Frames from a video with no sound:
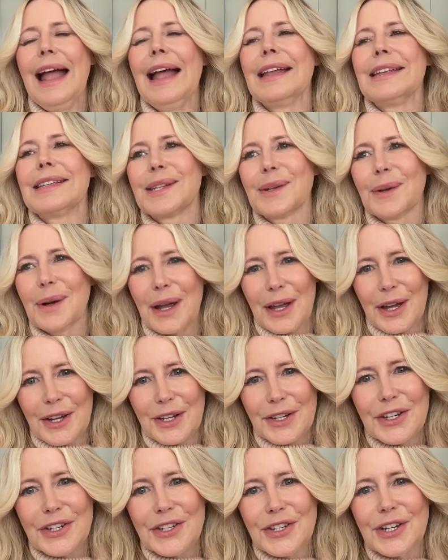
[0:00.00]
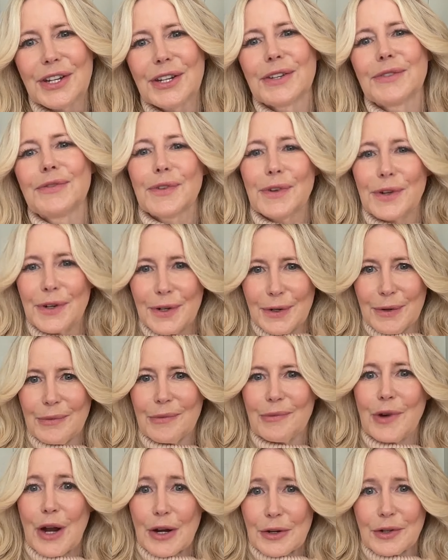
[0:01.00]
And so I auditioned for
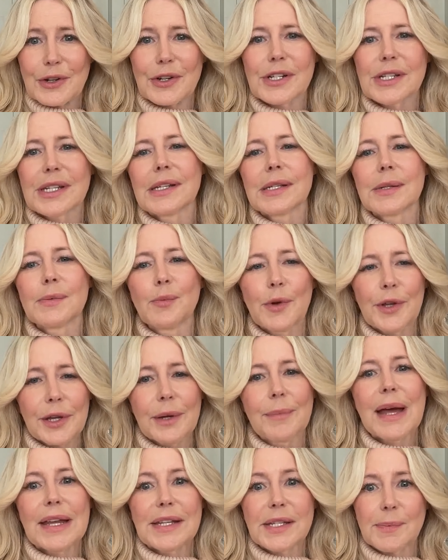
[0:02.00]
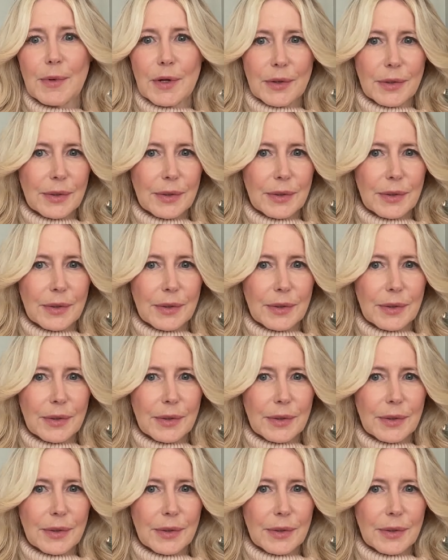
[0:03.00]
Rutgers because William Esper,